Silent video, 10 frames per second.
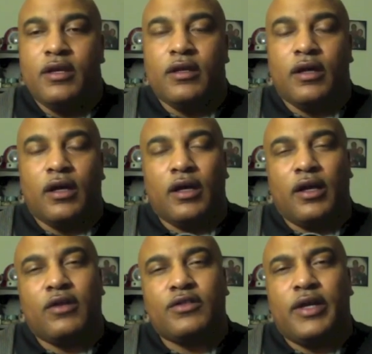It
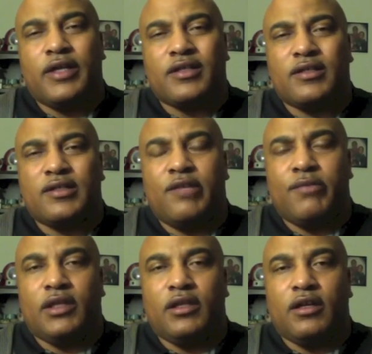also has a
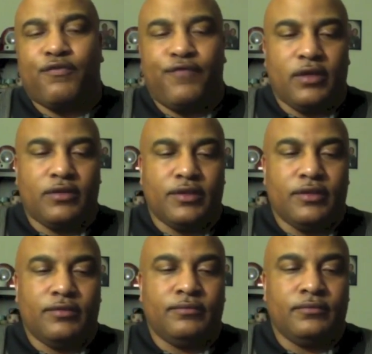cinema look
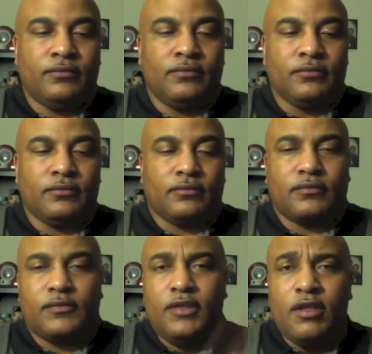filter.
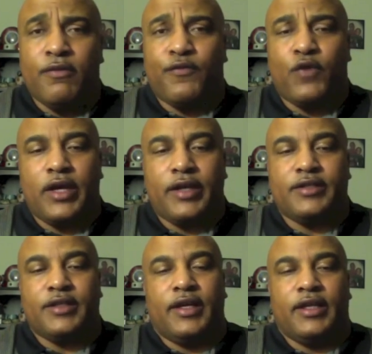Before I get
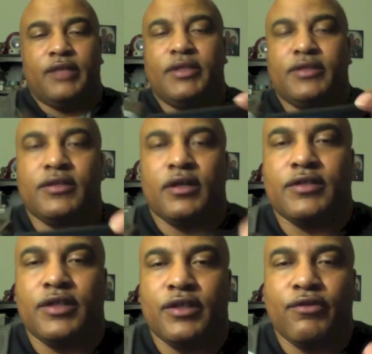to that, let me talk
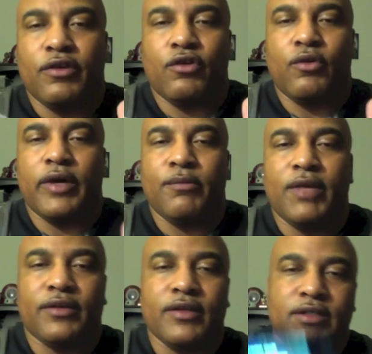to you real quick about this